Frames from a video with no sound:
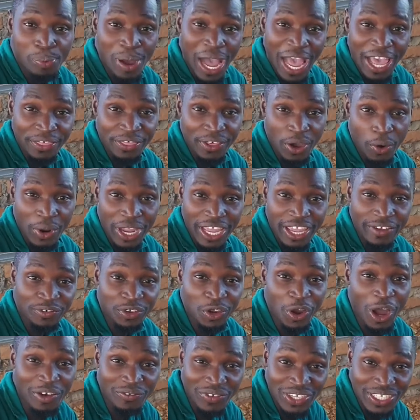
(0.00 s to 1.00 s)
By the way, if you
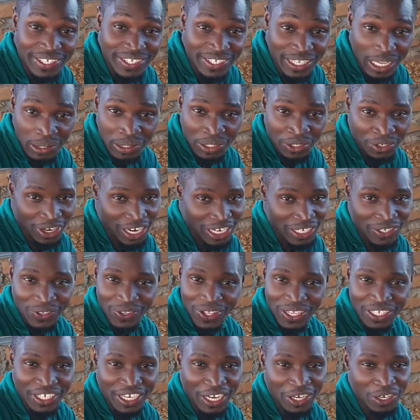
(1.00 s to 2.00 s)
haven't subscribed to
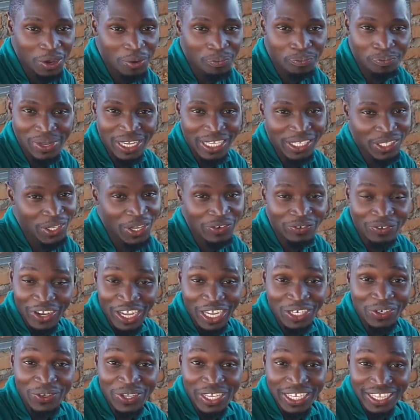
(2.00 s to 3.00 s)
the channel, please don't
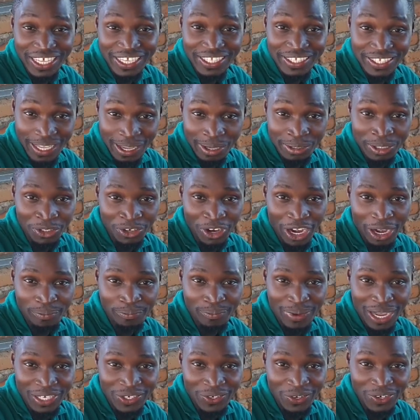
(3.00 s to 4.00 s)
forget to hit the subscribe
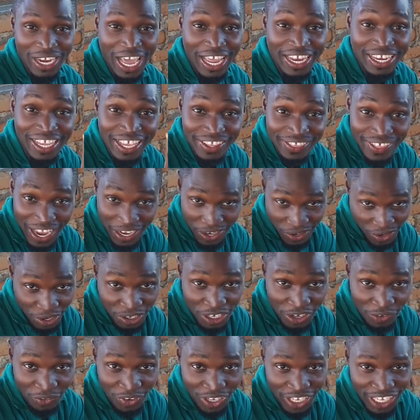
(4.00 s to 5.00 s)
button and hit that
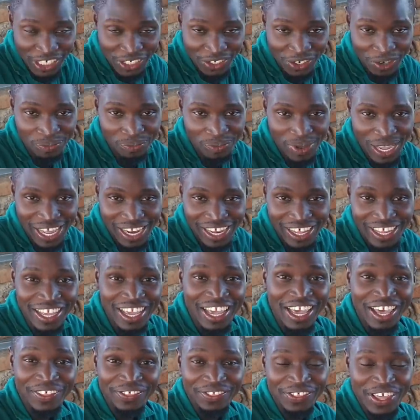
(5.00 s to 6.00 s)
notification bell.
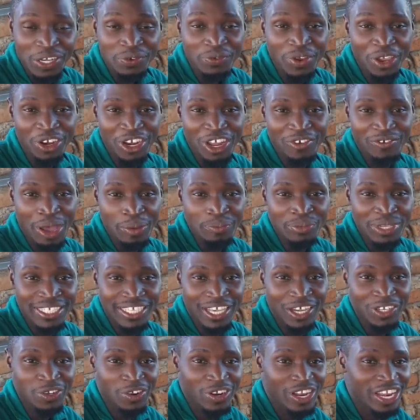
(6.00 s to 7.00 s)
That way you never miss
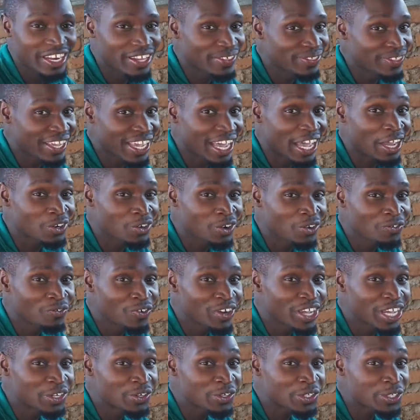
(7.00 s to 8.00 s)
out on anything. And don't
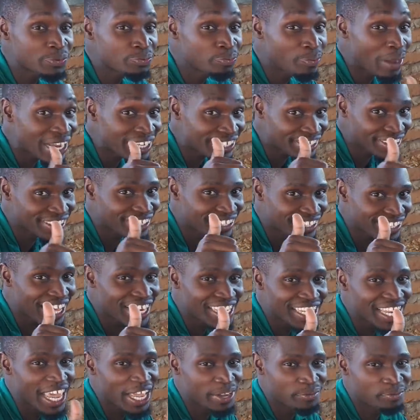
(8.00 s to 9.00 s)
forget to smash
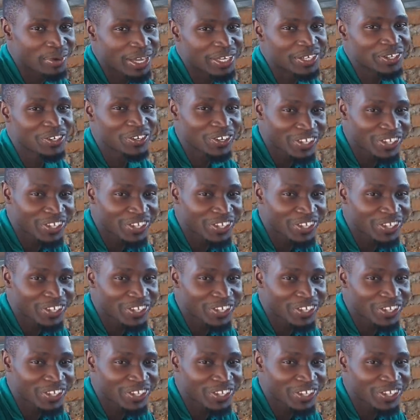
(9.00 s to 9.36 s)
that like button,